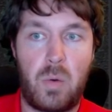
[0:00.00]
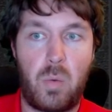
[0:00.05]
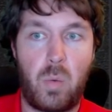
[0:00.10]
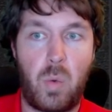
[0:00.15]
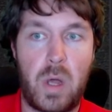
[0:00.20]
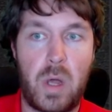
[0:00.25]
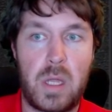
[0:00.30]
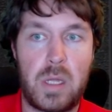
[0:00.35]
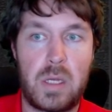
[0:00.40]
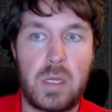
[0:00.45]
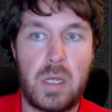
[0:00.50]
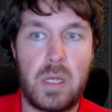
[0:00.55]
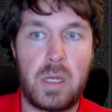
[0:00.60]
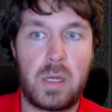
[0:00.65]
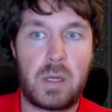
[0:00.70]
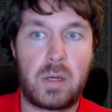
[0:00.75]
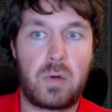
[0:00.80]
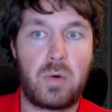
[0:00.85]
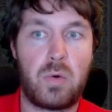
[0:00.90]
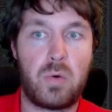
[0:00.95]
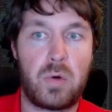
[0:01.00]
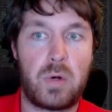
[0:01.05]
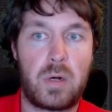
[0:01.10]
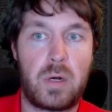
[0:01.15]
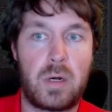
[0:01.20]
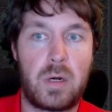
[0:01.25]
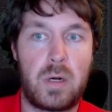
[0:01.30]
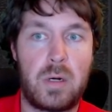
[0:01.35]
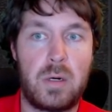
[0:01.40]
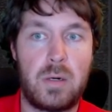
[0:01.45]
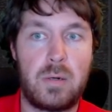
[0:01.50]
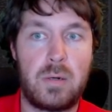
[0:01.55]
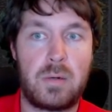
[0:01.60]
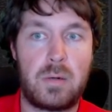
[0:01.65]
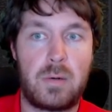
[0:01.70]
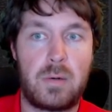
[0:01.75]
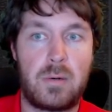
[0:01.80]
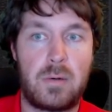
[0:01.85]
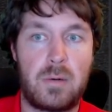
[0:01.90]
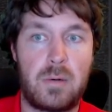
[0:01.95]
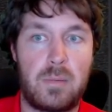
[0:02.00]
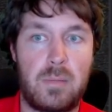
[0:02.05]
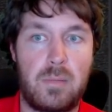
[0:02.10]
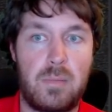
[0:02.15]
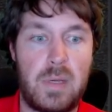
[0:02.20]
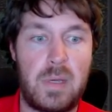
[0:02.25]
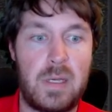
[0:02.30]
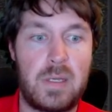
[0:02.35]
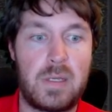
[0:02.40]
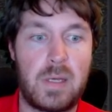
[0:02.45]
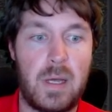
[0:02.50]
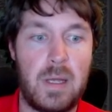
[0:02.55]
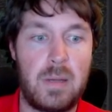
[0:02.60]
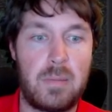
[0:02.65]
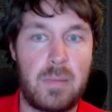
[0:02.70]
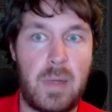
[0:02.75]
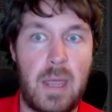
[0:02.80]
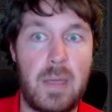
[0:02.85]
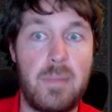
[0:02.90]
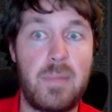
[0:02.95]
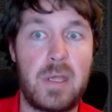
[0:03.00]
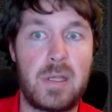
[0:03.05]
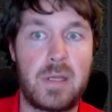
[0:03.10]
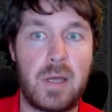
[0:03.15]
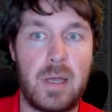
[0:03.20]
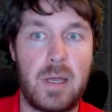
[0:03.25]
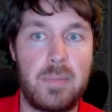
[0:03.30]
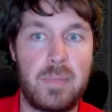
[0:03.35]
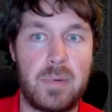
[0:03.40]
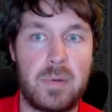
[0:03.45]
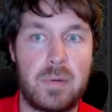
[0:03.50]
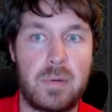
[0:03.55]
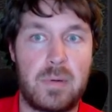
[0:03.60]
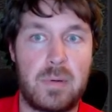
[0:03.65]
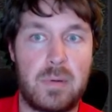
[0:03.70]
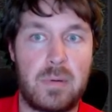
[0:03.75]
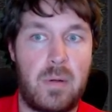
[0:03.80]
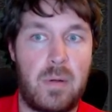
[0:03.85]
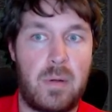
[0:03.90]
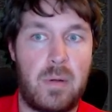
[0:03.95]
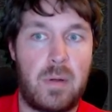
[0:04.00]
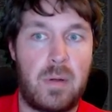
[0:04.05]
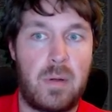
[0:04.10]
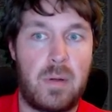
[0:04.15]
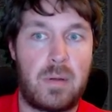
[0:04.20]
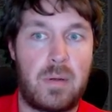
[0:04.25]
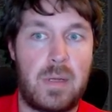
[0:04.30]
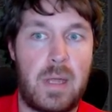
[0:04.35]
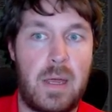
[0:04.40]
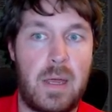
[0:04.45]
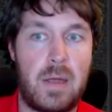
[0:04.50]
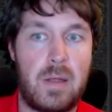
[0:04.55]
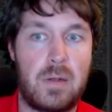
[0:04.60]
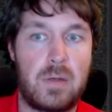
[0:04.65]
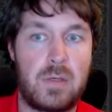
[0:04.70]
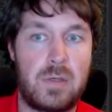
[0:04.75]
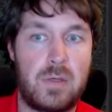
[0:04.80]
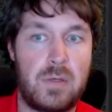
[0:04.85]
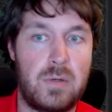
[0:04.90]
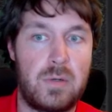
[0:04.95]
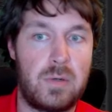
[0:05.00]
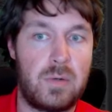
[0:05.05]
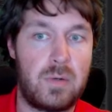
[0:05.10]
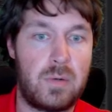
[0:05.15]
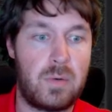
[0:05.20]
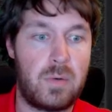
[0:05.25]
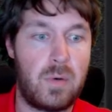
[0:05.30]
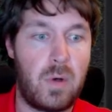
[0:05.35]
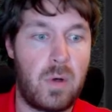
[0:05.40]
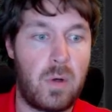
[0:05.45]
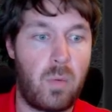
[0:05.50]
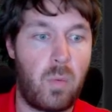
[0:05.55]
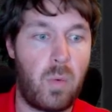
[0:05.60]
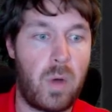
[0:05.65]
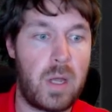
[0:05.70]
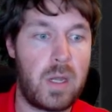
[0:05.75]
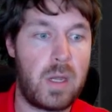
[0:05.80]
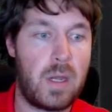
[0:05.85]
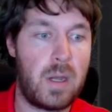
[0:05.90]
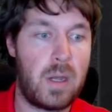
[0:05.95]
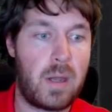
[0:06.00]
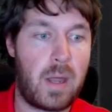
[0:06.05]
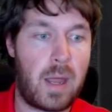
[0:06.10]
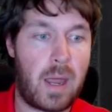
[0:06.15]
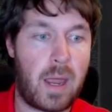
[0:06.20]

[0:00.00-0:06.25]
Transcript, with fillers: 1/4 B type, AB type, down to 1/2.